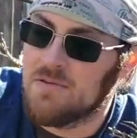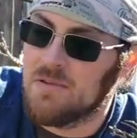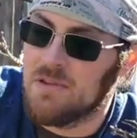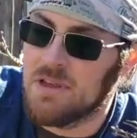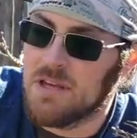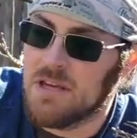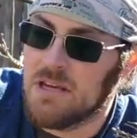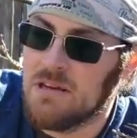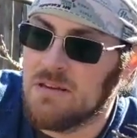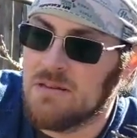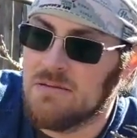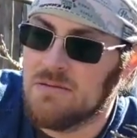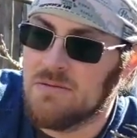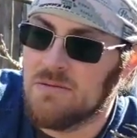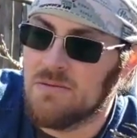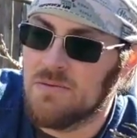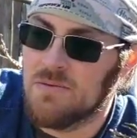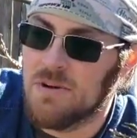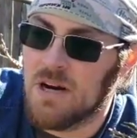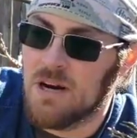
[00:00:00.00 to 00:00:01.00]
for the
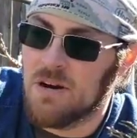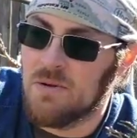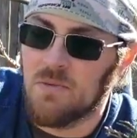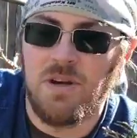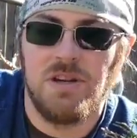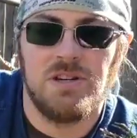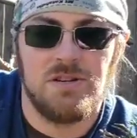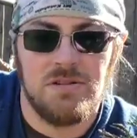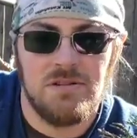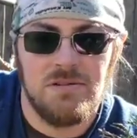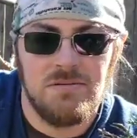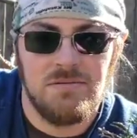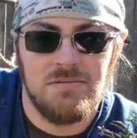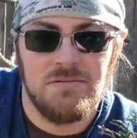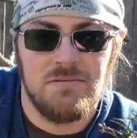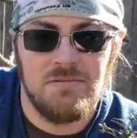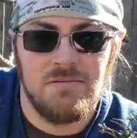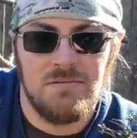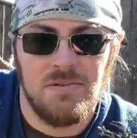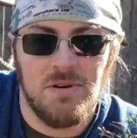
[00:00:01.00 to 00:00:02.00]
winter
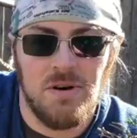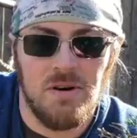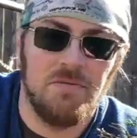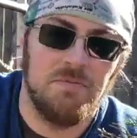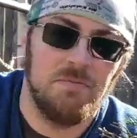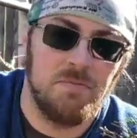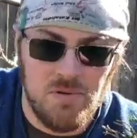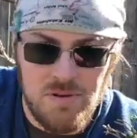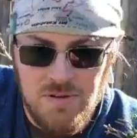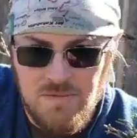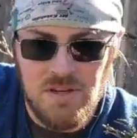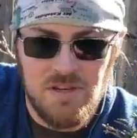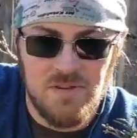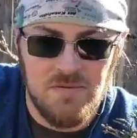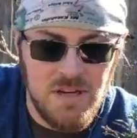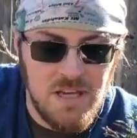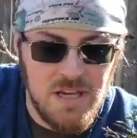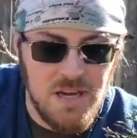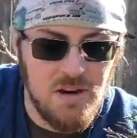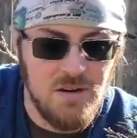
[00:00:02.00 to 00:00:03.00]
previous
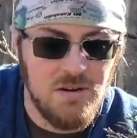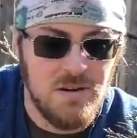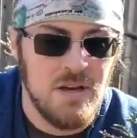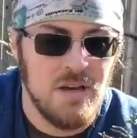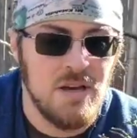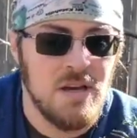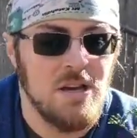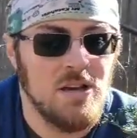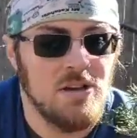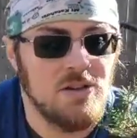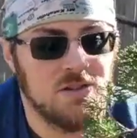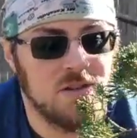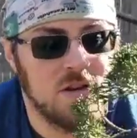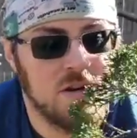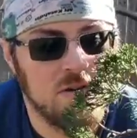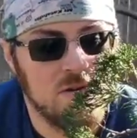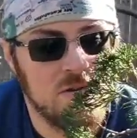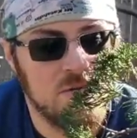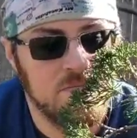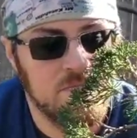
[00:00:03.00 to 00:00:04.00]
video.
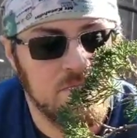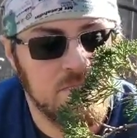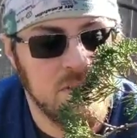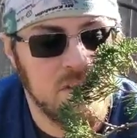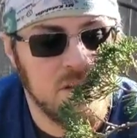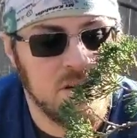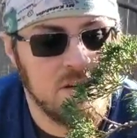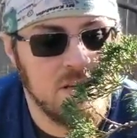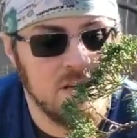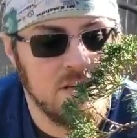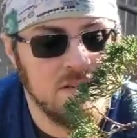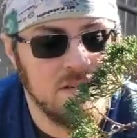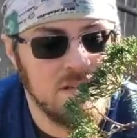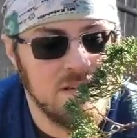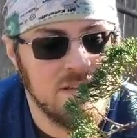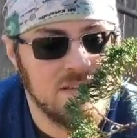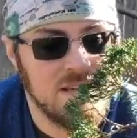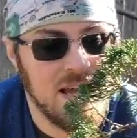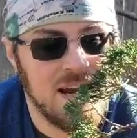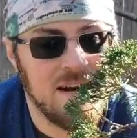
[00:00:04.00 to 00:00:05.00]
So,
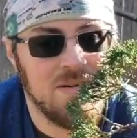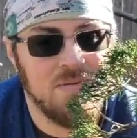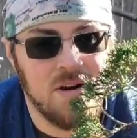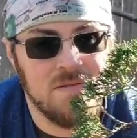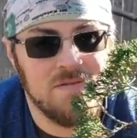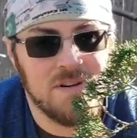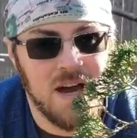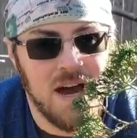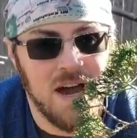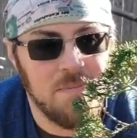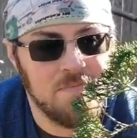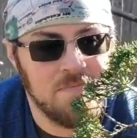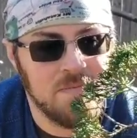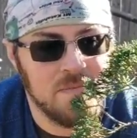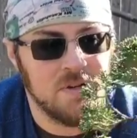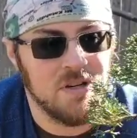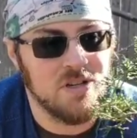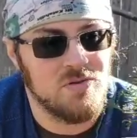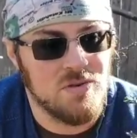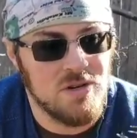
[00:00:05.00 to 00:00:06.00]
he's had a rough time,
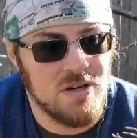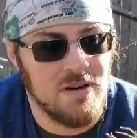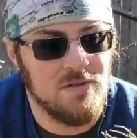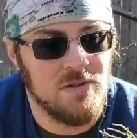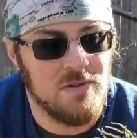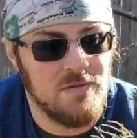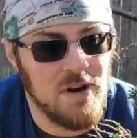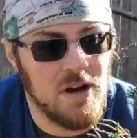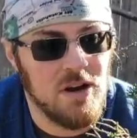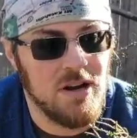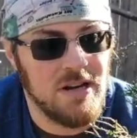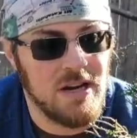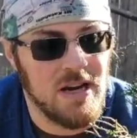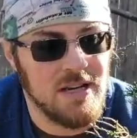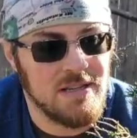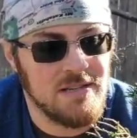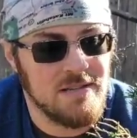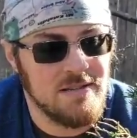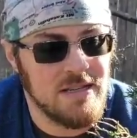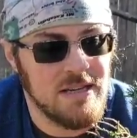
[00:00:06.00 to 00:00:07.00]
but he's recovered very
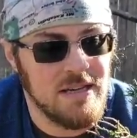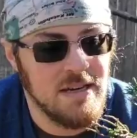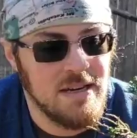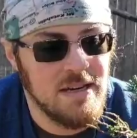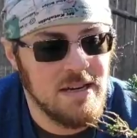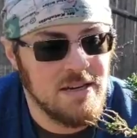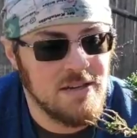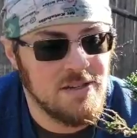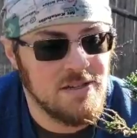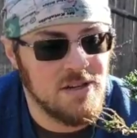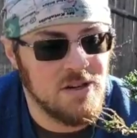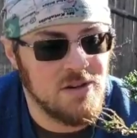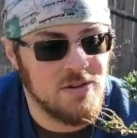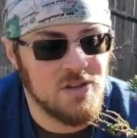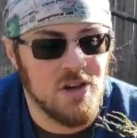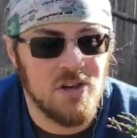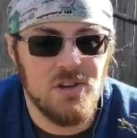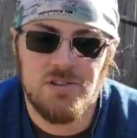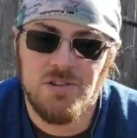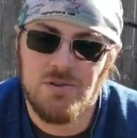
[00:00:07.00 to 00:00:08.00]
nicely, so
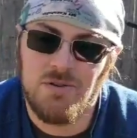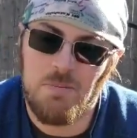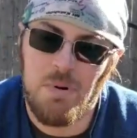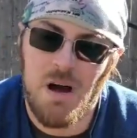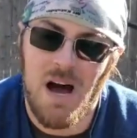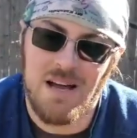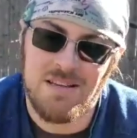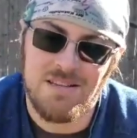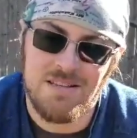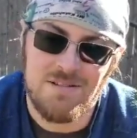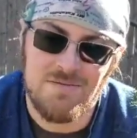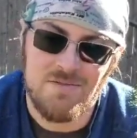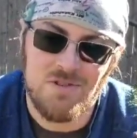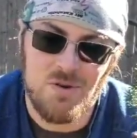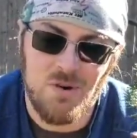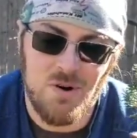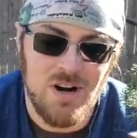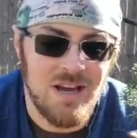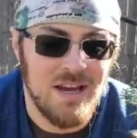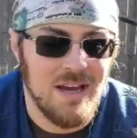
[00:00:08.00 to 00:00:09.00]
it's also a positive
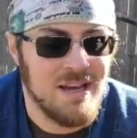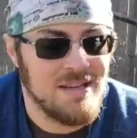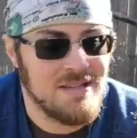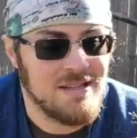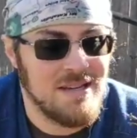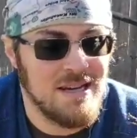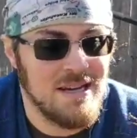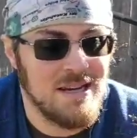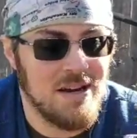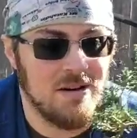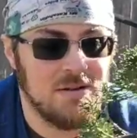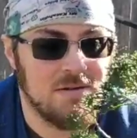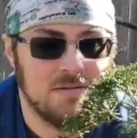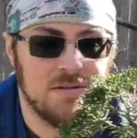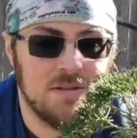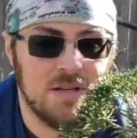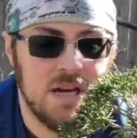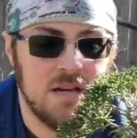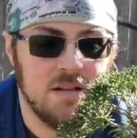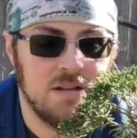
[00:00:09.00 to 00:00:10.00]
story. So there you go.
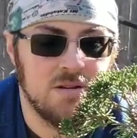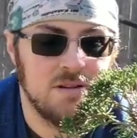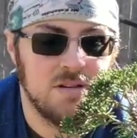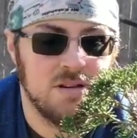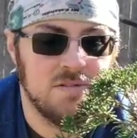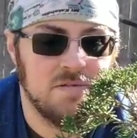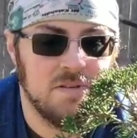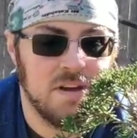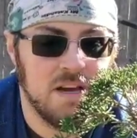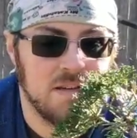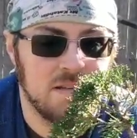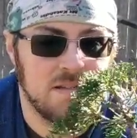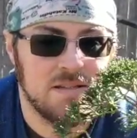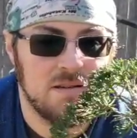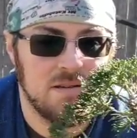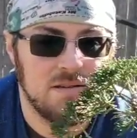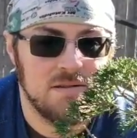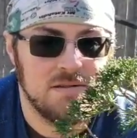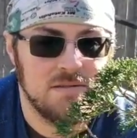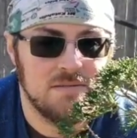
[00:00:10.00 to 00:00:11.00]
Say hello to your
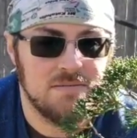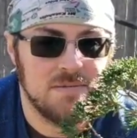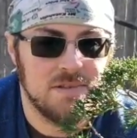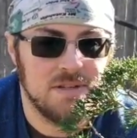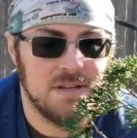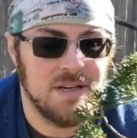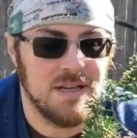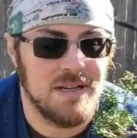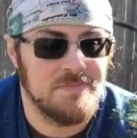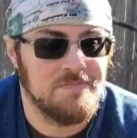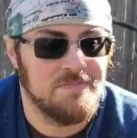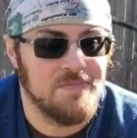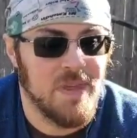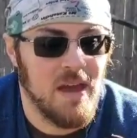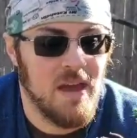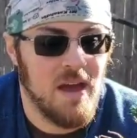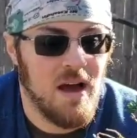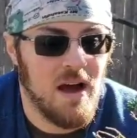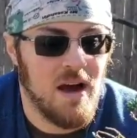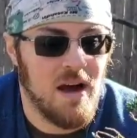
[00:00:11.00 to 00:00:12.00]
fans. All
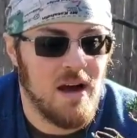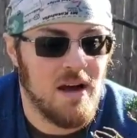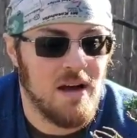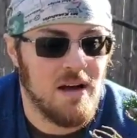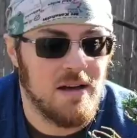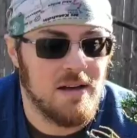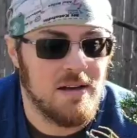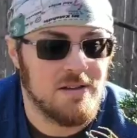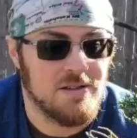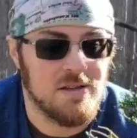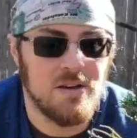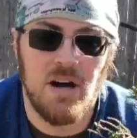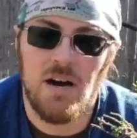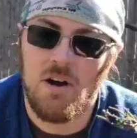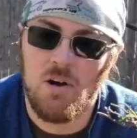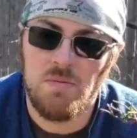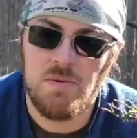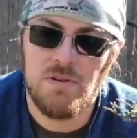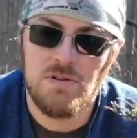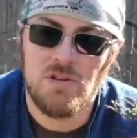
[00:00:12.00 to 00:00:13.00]
right? So
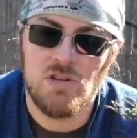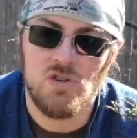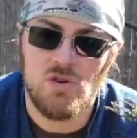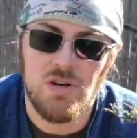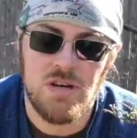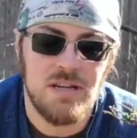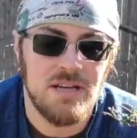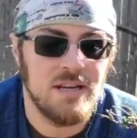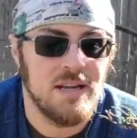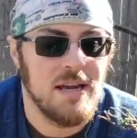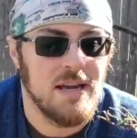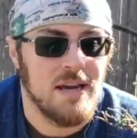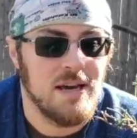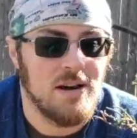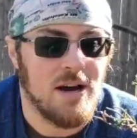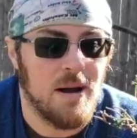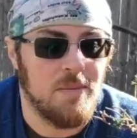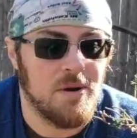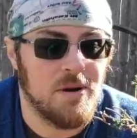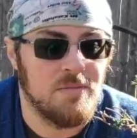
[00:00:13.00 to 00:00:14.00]
I hope you enjoyed it.
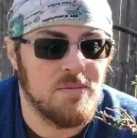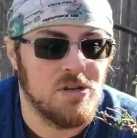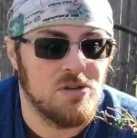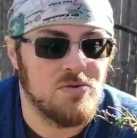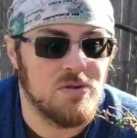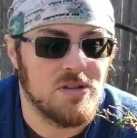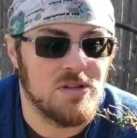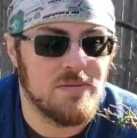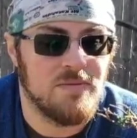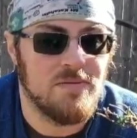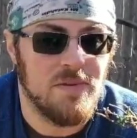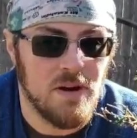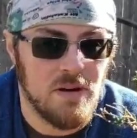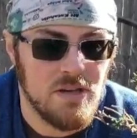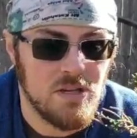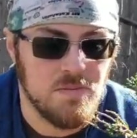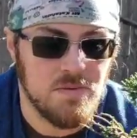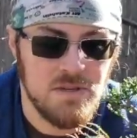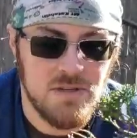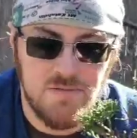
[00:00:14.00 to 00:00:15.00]
I'm going to be doing some
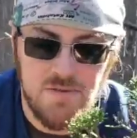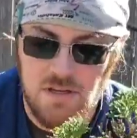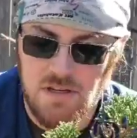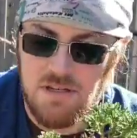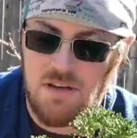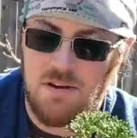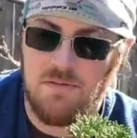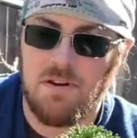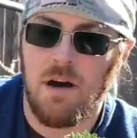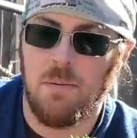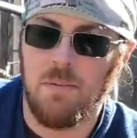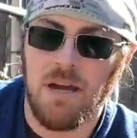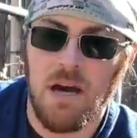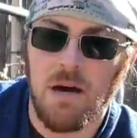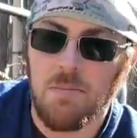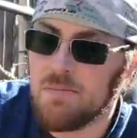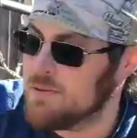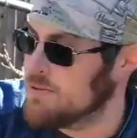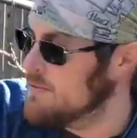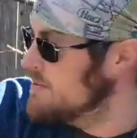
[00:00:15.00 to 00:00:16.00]
very specific stuff coming
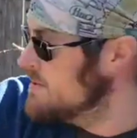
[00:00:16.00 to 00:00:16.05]
up,